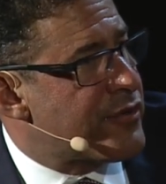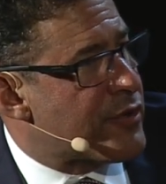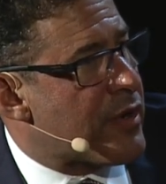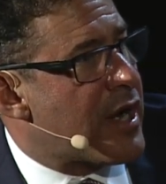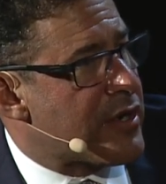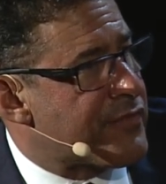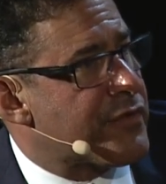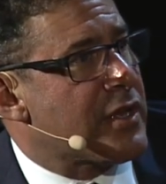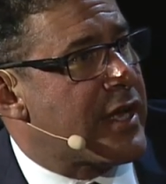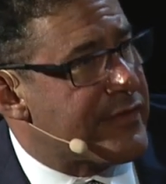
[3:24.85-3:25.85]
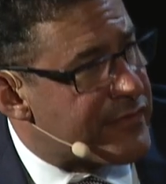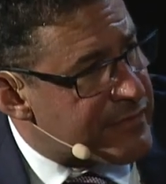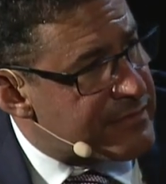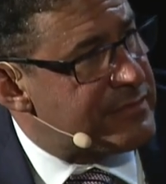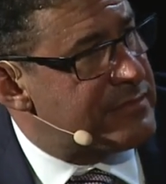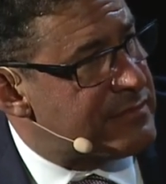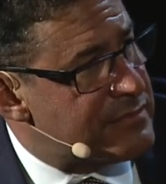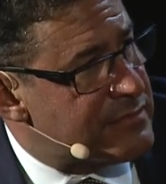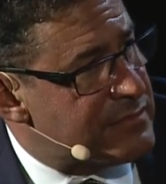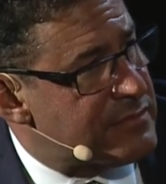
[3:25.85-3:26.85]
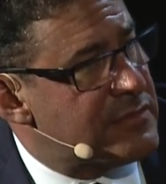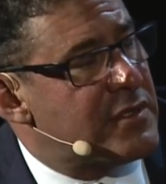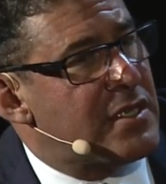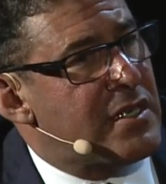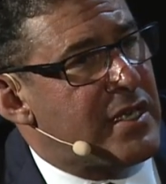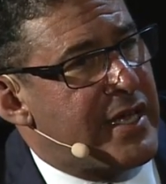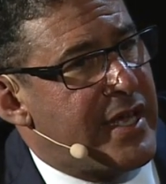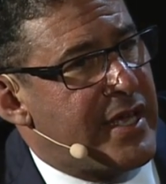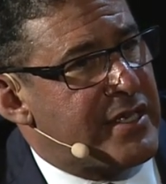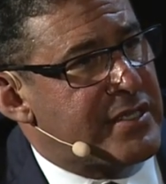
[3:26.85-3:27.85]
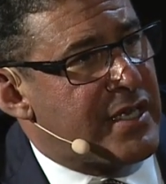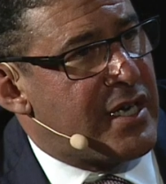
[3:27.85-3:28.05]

you were hired for life. And